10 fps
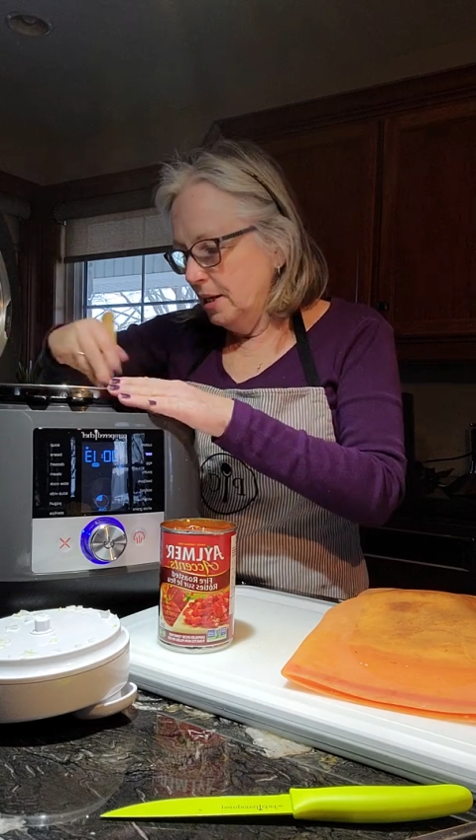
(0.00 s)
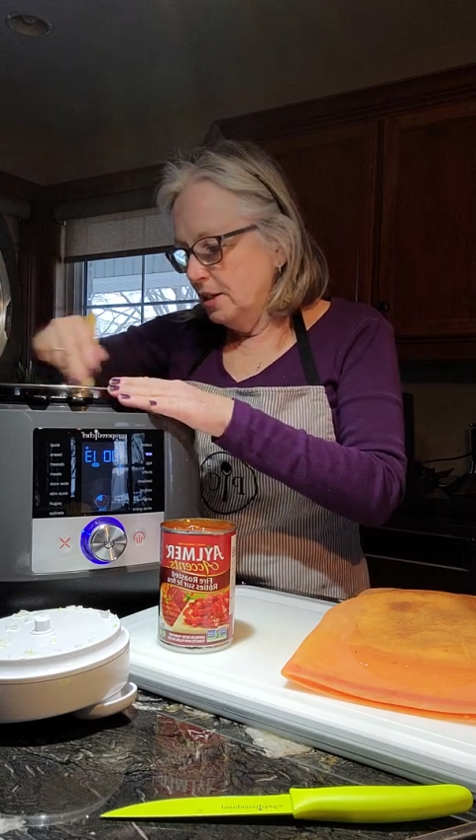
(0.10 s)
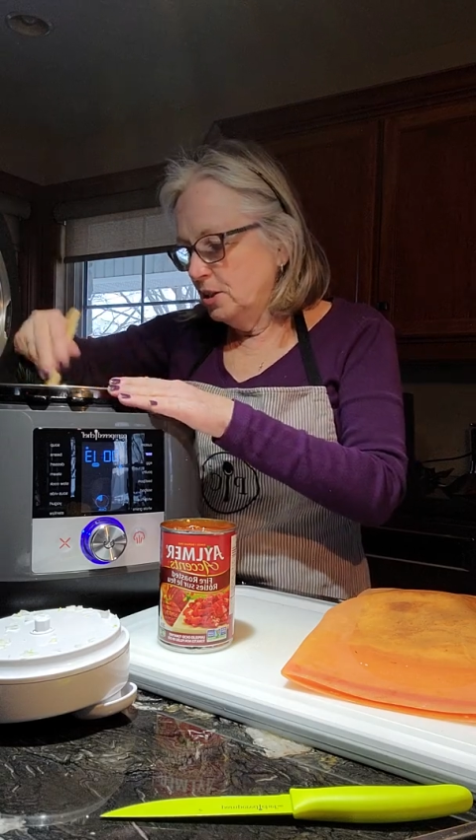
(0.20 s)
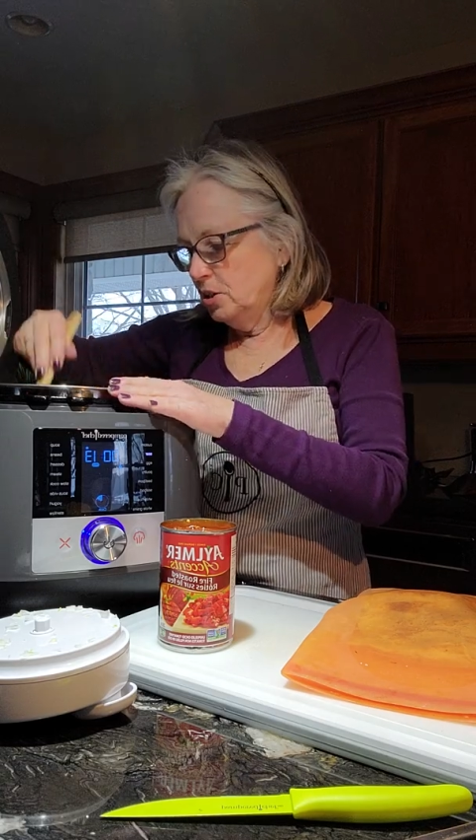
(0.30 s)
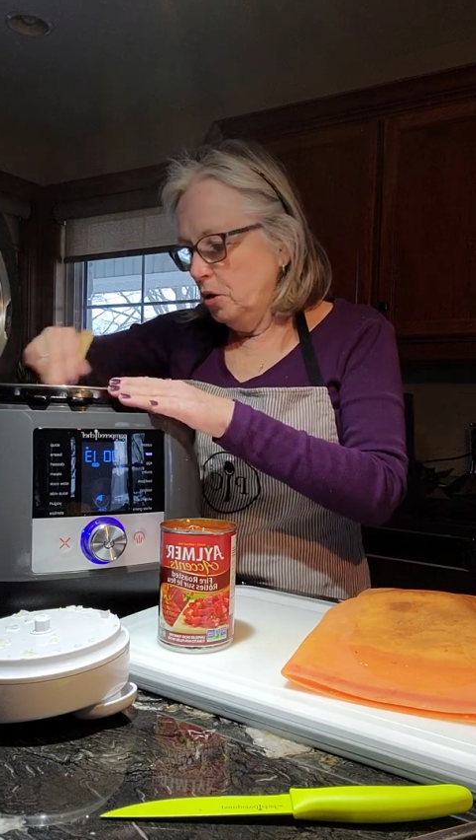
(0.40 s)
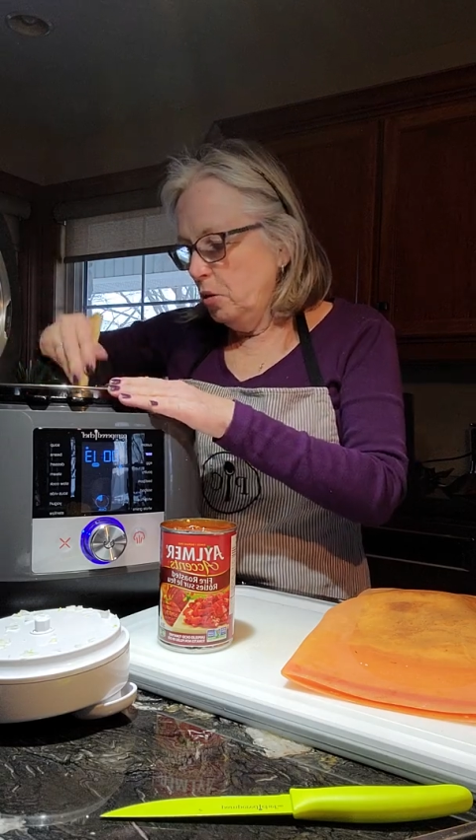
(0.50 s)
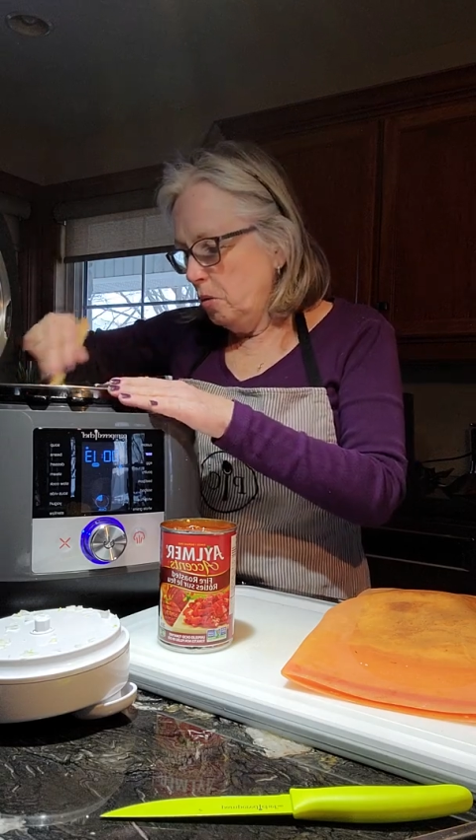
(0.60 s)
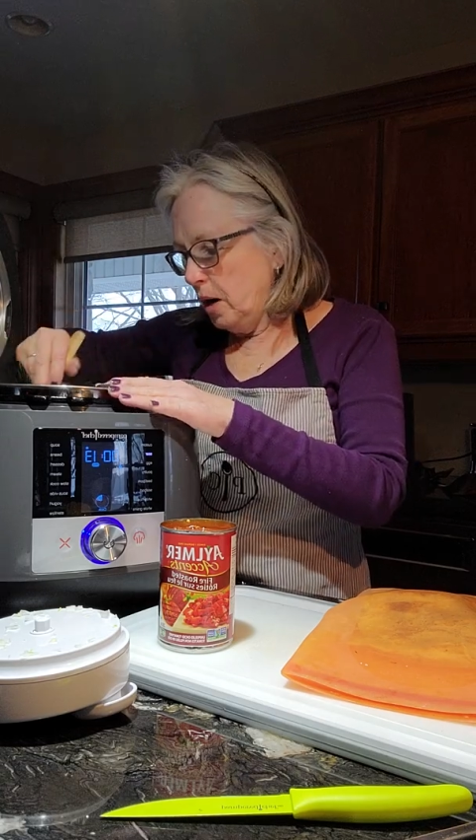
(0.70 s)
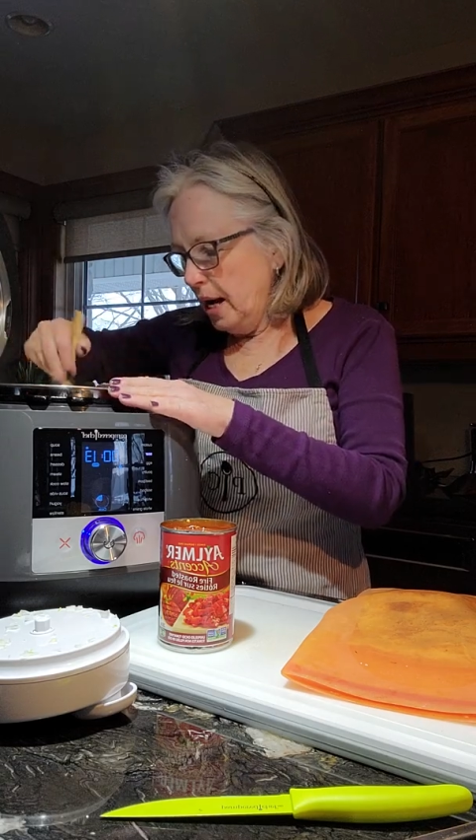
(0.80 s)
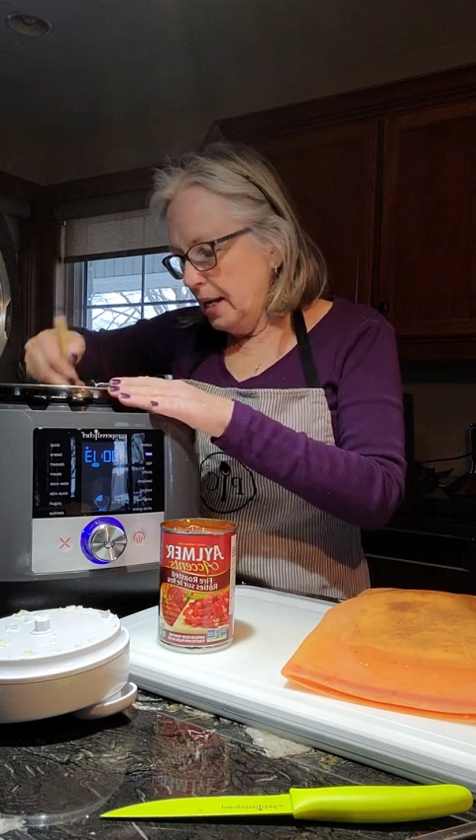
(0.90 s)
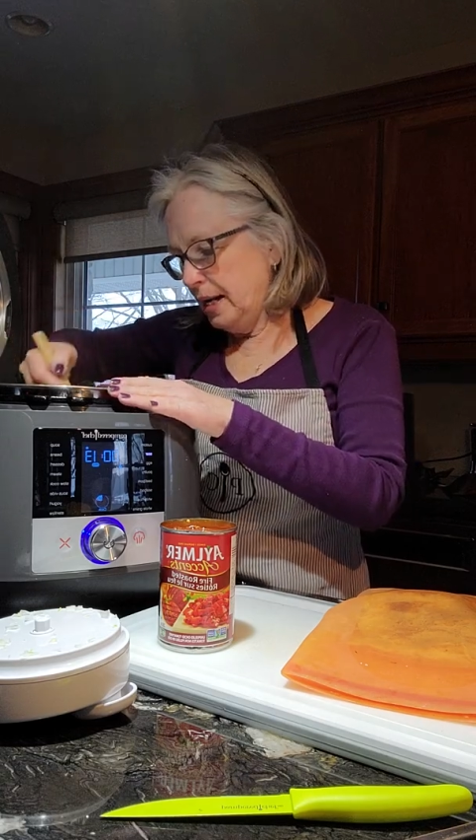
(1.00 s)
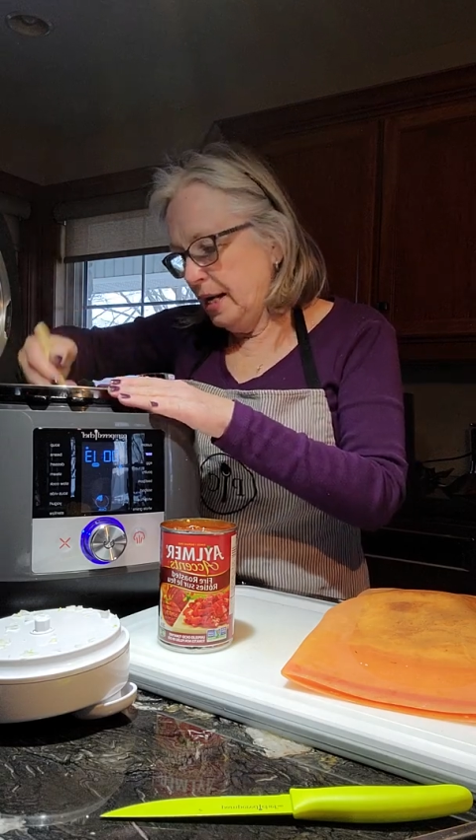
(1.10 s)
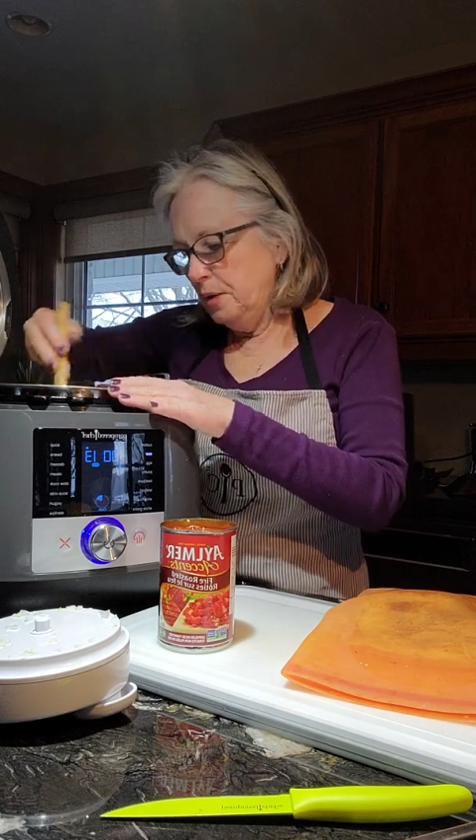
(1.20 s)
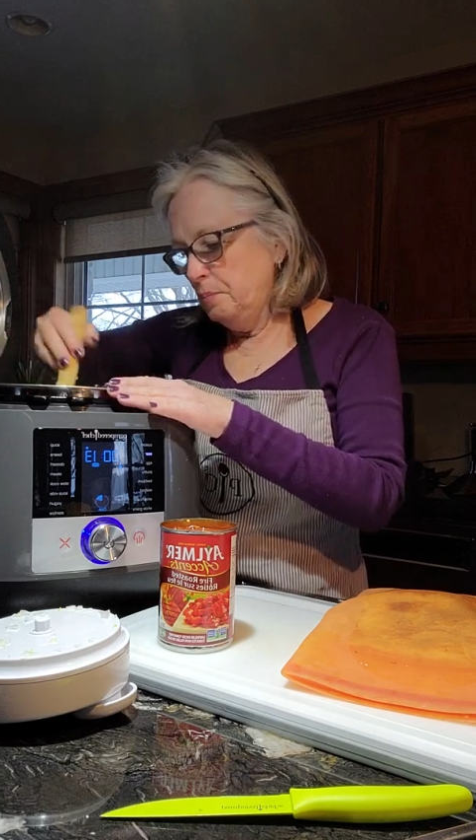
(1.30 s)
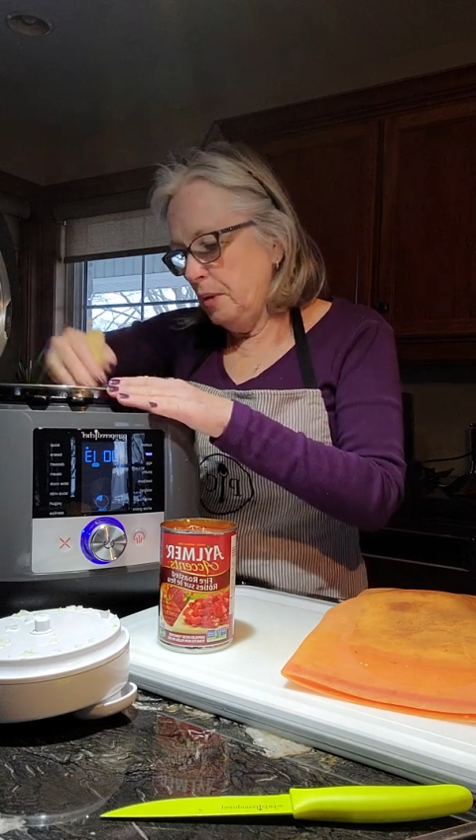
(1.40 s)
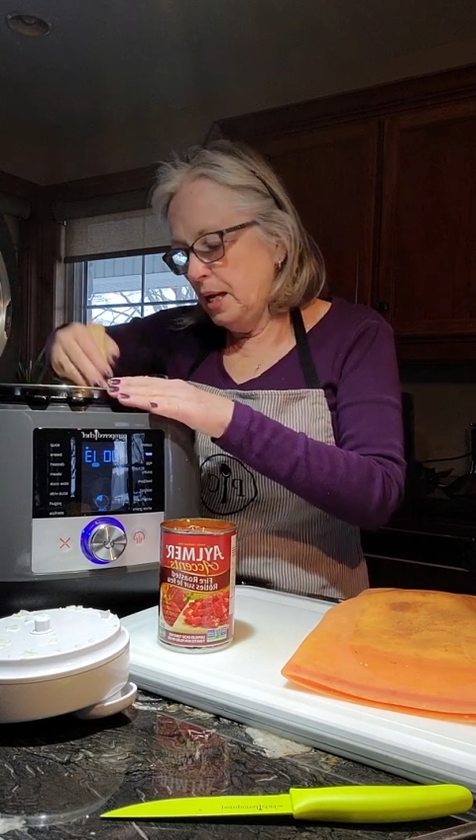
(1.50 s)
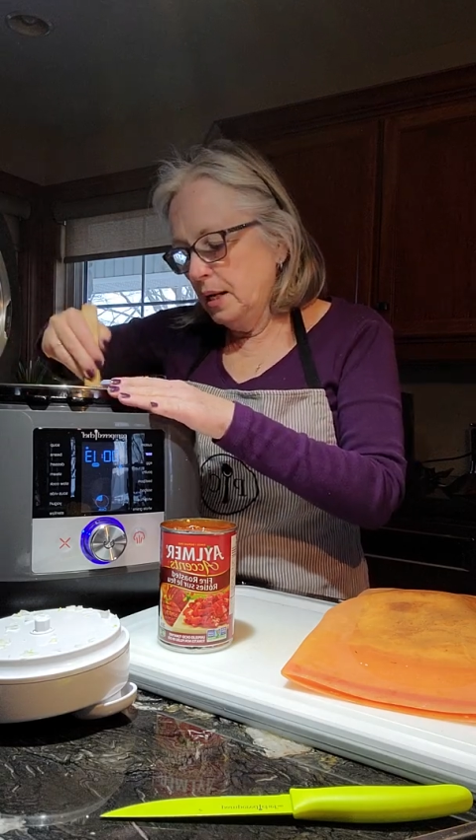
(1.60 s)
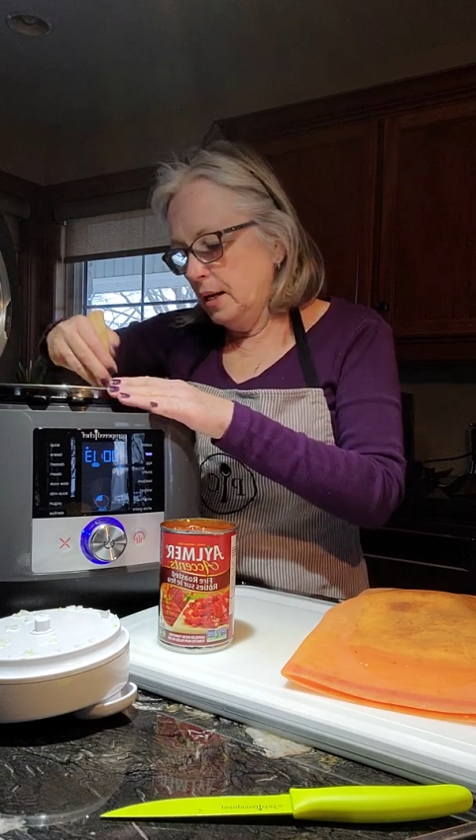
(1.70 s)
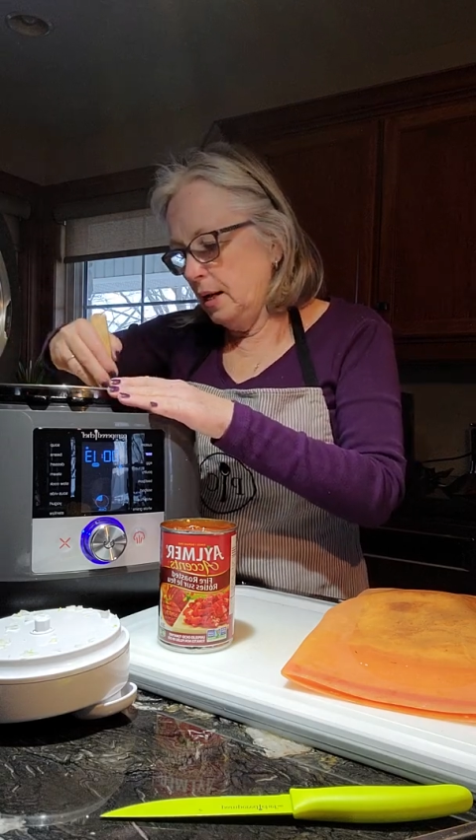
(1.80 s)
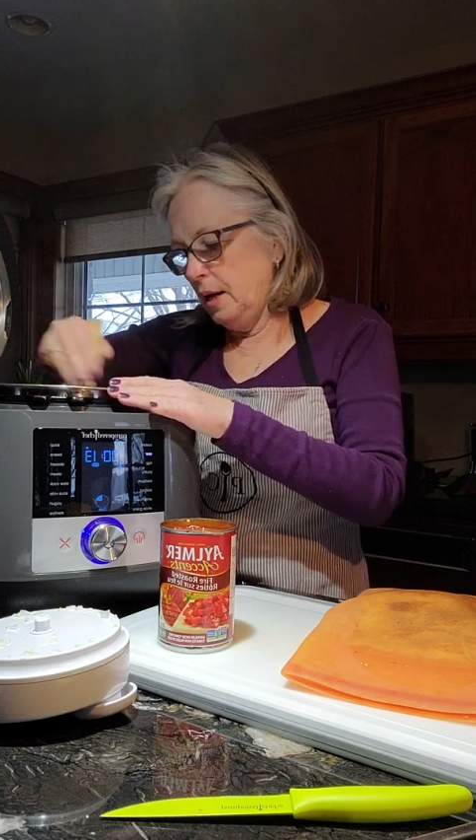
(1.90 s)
So I can make